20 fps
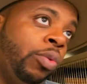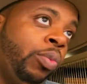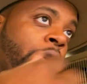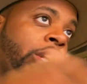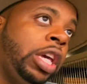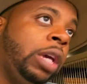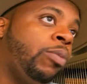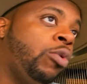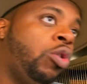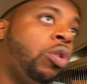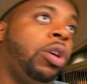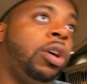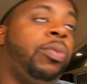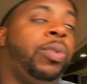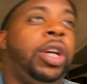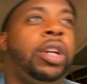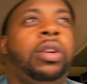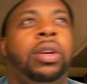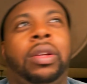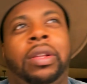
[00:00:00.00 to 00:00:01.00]
we keep going.
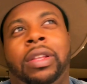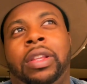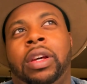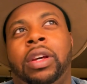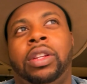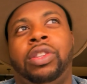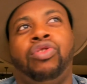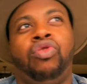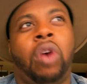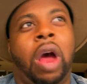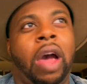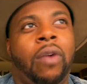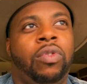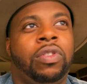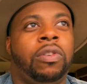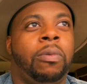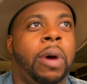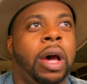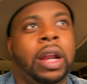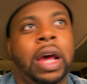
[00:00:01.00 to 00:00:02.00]
We The drive
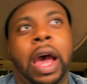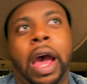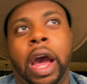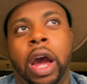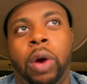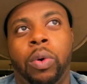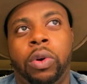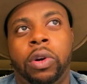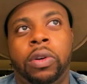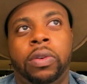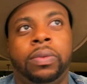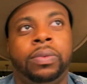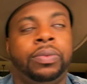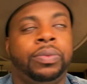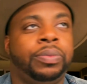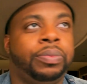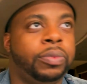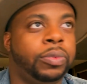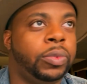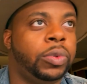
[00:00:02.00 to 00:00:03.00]
was about an hour,
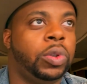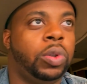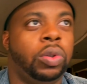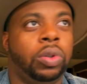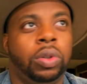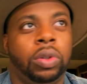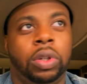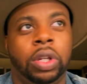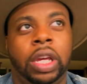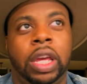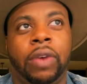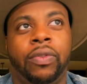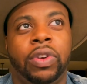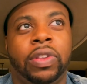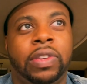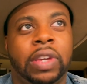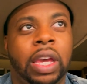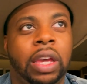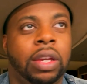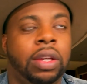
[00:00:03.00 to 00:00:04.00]
give or
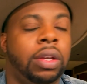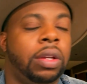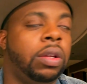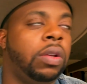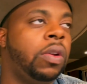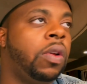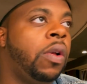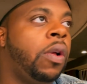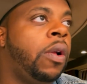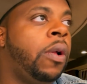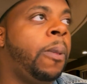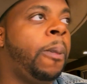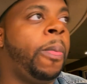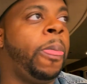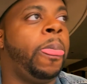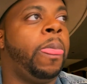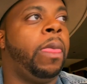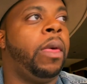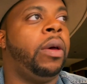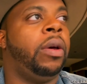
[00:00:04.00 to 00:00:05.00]
take.
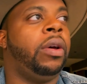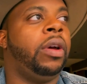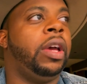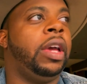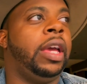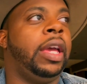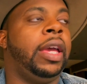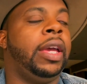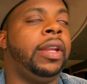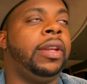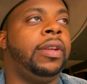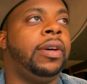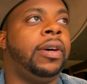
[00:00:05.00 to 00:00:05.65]
And